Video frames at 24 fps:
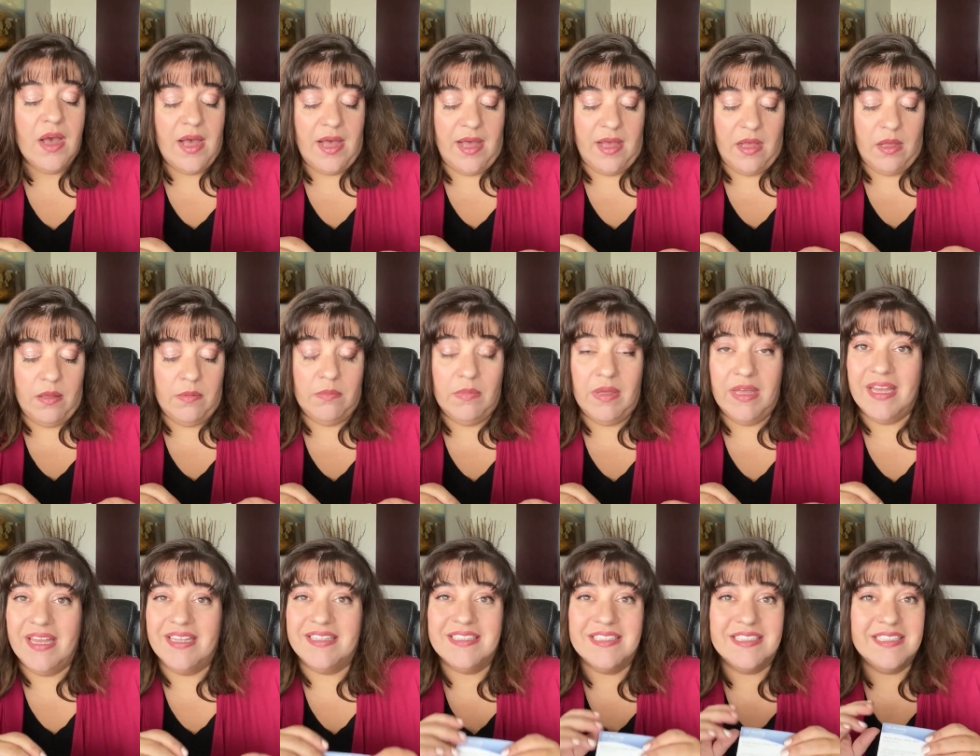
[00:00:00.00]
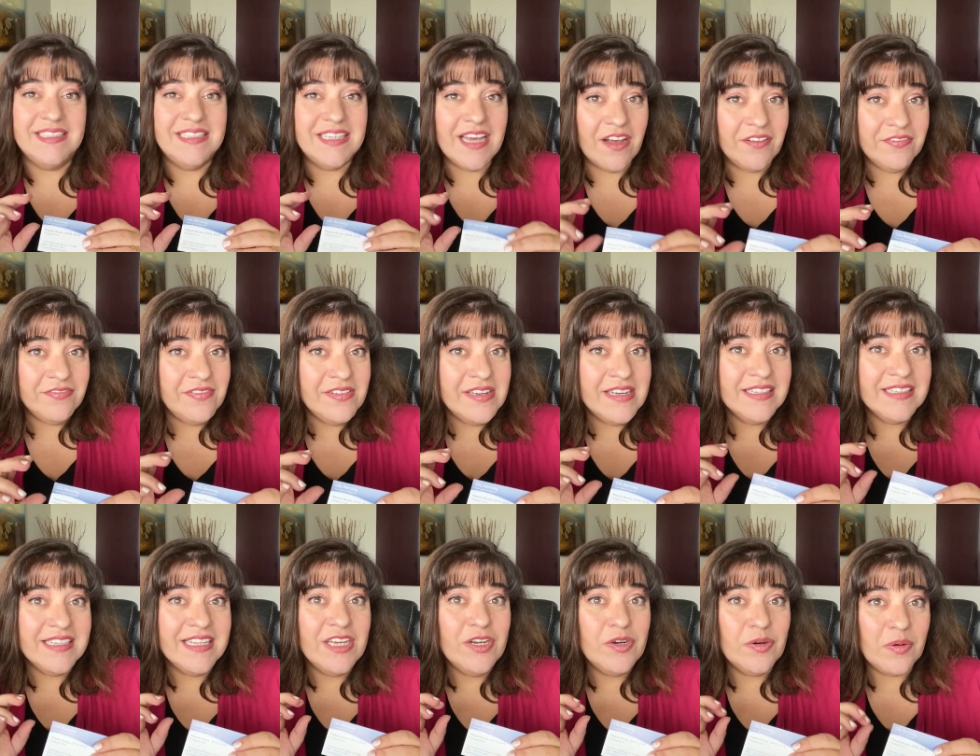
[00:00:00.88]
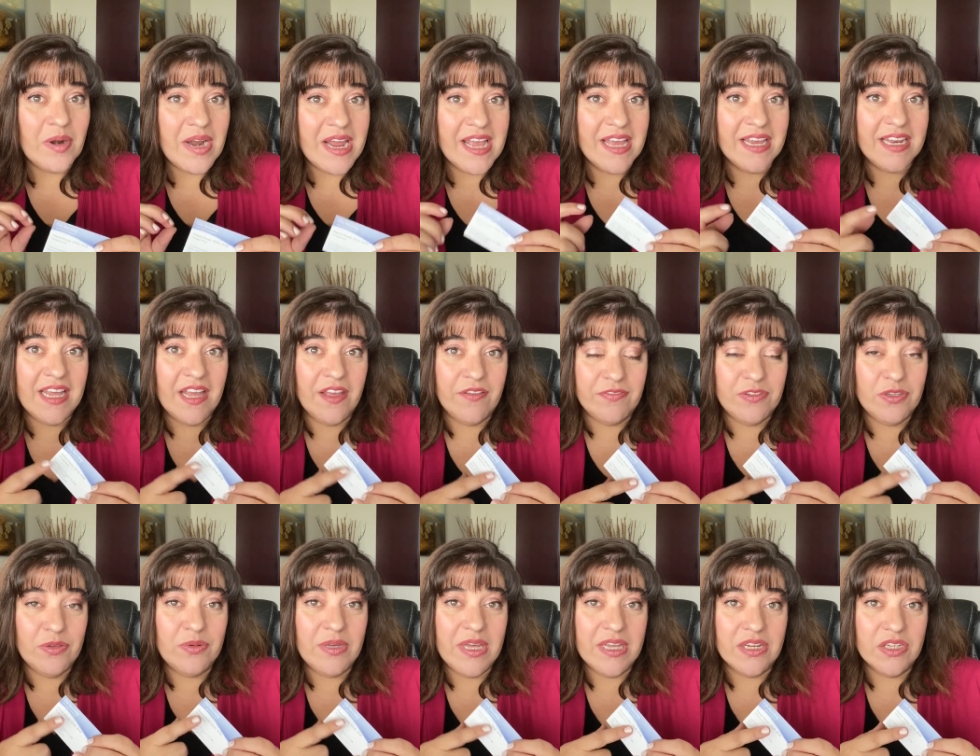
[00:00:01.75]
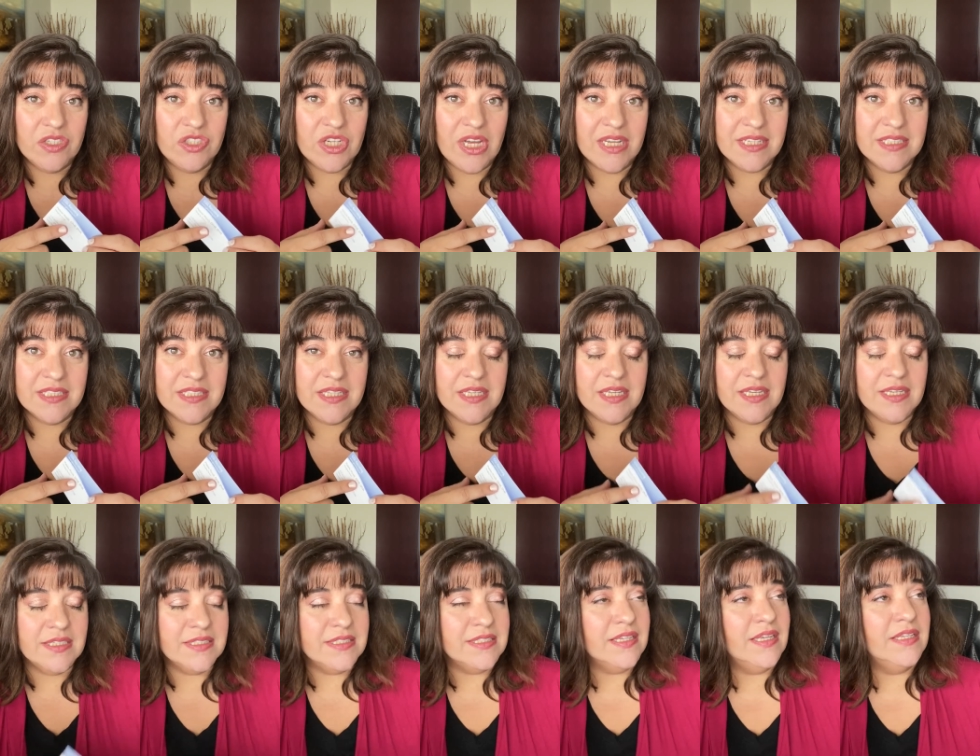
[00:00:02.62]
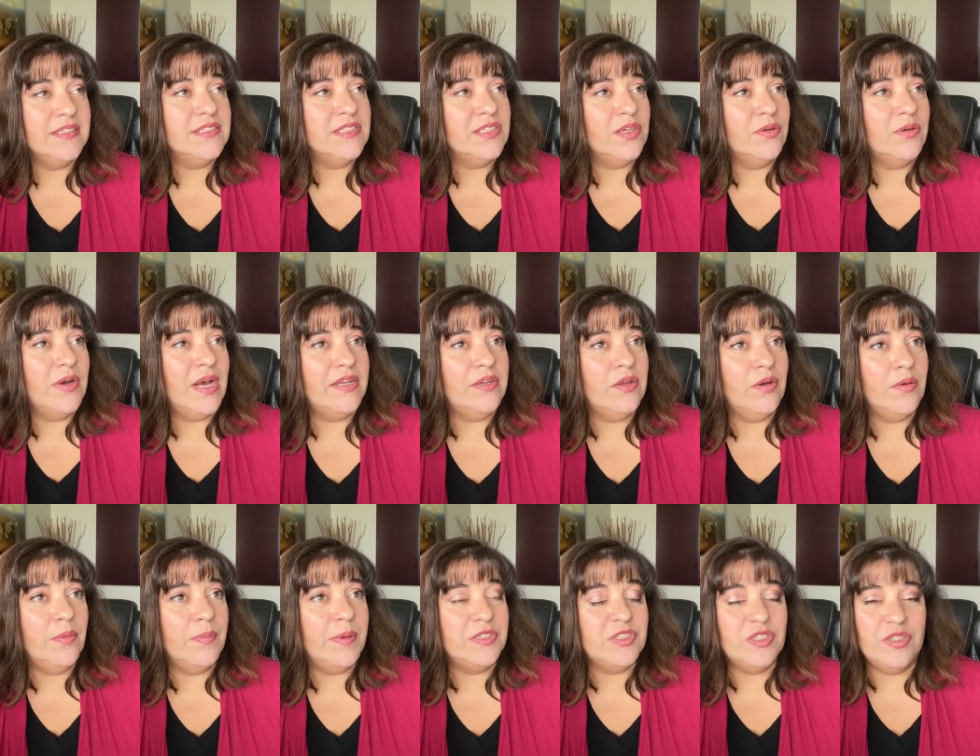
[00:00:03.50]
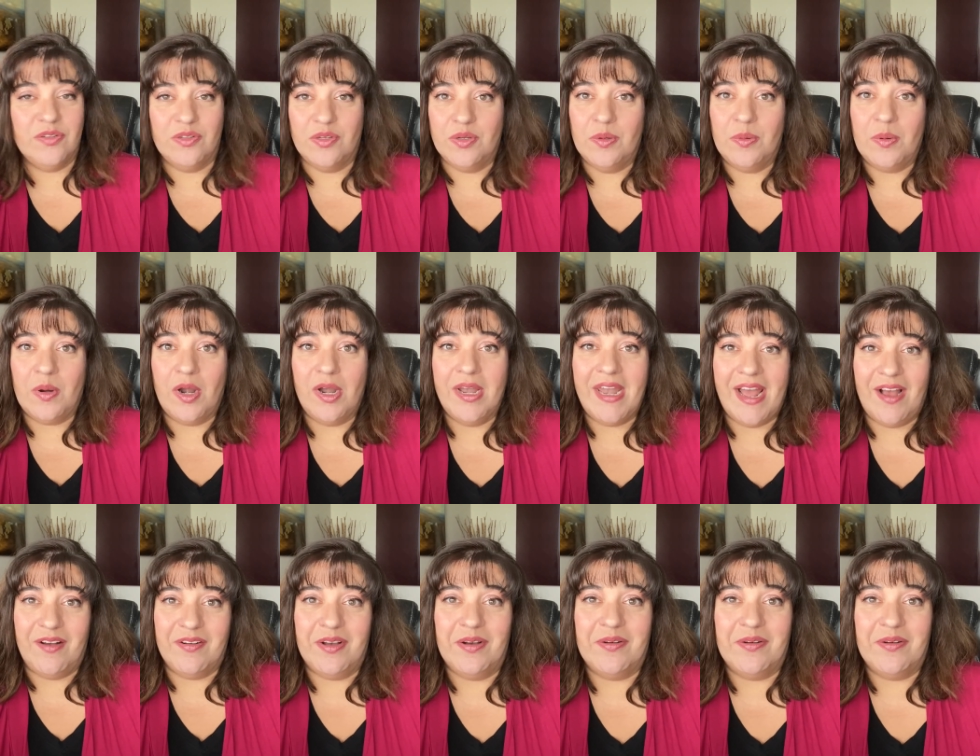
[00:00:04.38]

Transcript: Um, it's definitely great if you can adjust these. And so I know a bunch of you are now